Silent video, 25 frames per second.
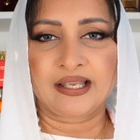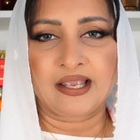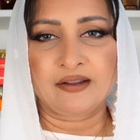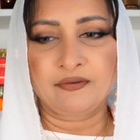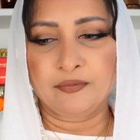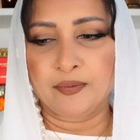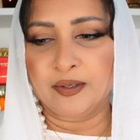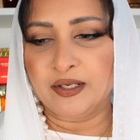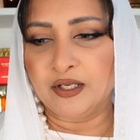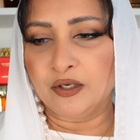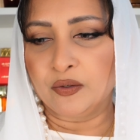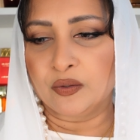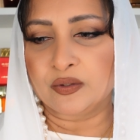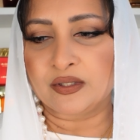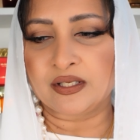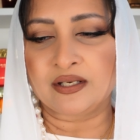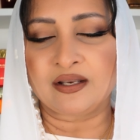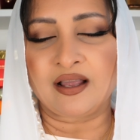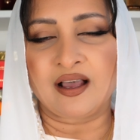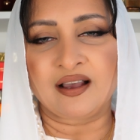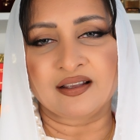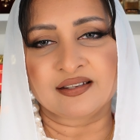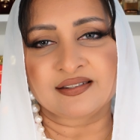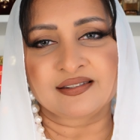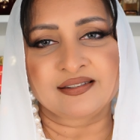everybody goes and
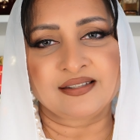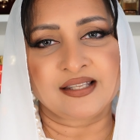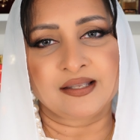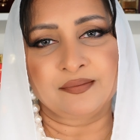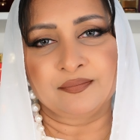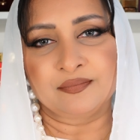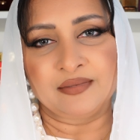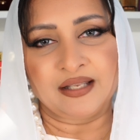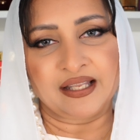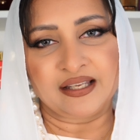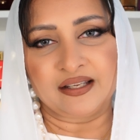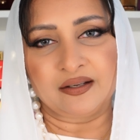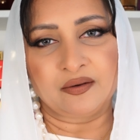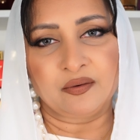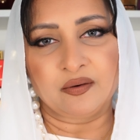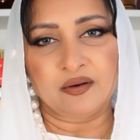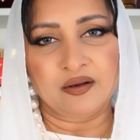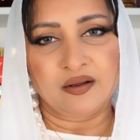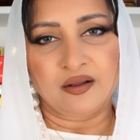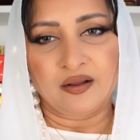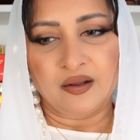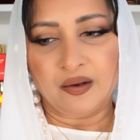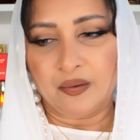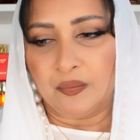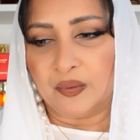asks them like,
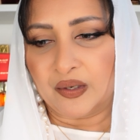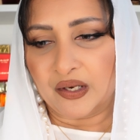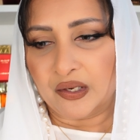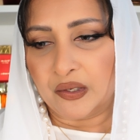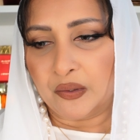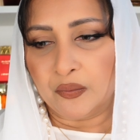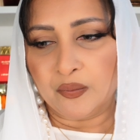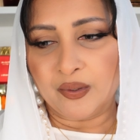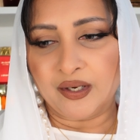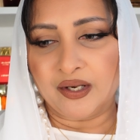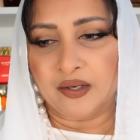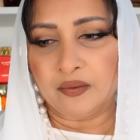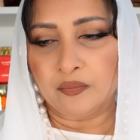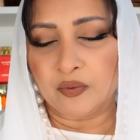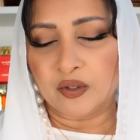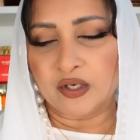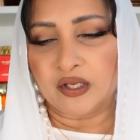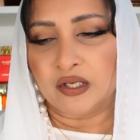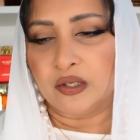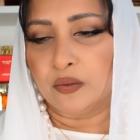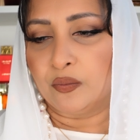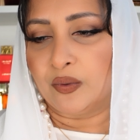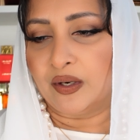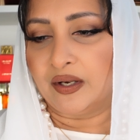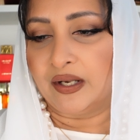what are you wearing, what are
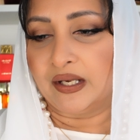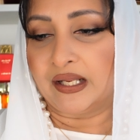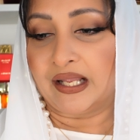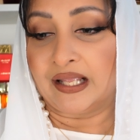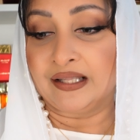you wearing?